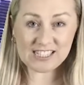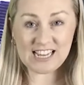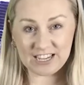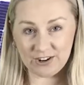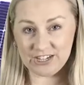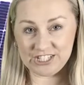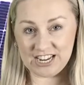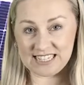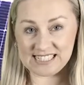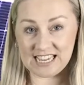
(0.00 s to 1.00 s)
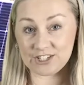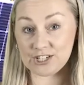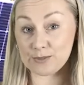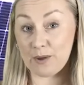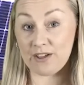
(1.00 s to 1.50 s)
technologies
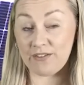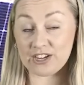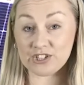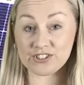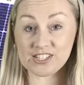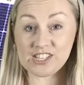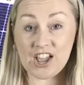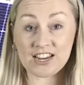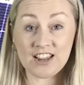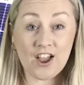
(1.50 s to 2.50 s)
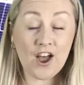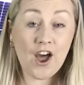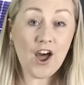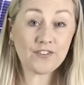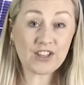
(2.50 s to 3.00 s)
such as bifacial design,
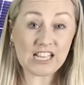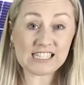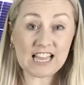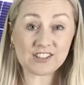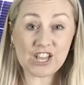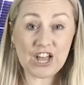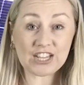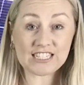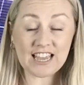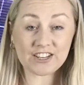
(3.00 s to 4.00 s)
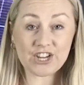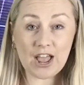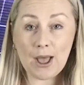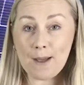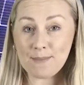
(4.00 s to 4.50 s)
half-cut cells
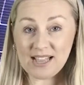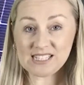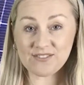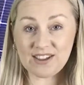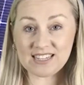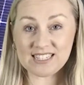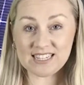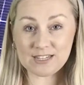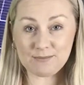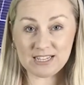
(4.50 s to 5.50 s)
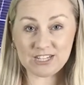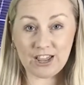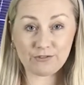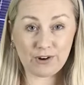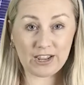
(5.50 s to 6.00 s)
architecture, passivated
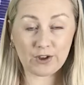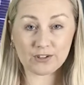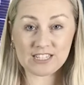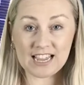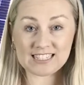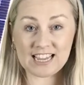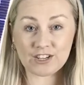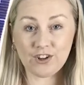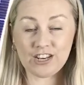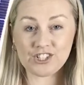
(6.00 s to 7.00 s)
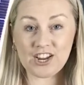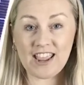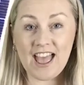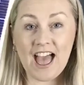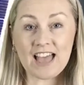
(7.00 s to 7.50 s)
emitter and rear contact
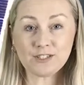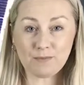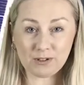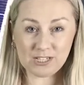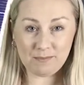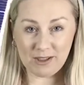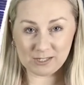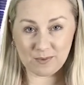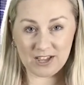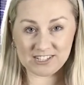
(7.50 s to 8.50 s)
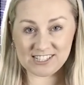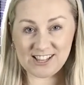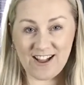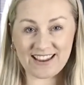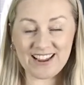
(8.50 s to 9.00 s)
technology, and multi-bus bar
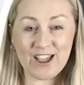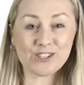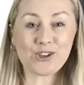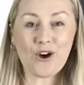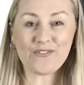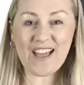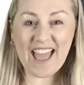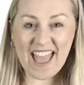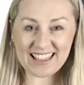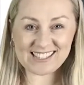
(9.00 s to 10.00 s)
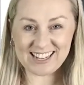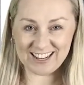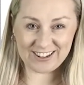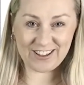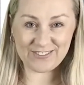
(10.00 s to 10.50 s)
design to offer
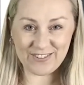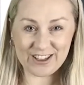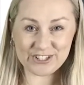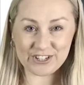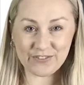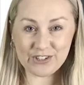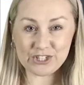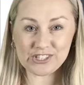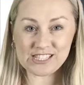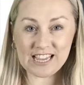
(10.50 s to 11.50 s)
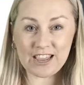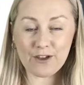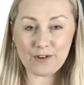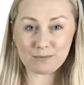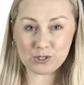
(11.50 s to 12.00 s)
excellent conversion efficiency
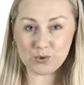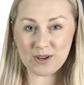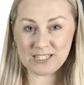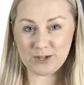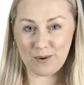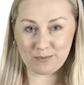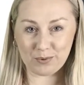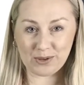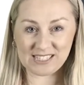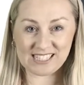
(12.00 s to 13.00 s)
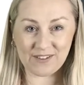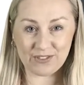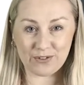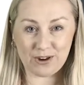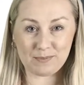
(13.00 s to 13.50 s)
of up to
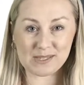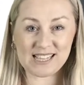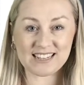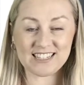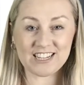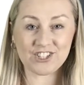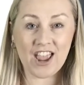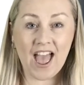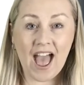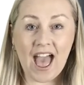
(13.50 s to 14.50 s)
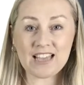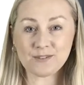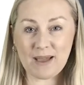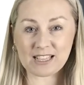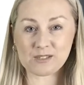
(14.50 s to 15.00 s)
21.73%
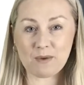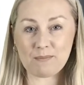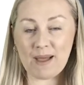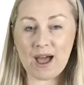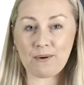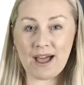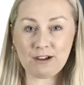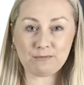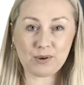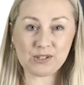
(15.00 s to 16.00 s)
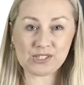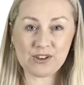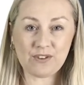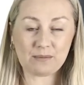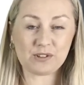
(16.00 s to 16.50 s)
and maximum power output
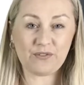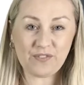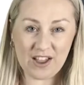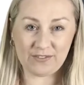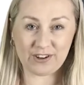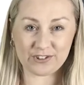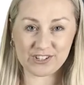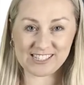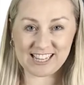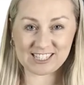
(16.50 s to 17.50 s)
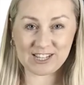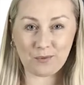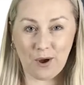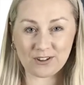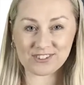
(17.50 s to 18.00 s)
of up to 560
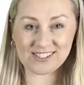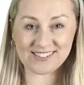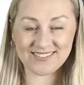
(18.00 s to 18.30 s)
watts.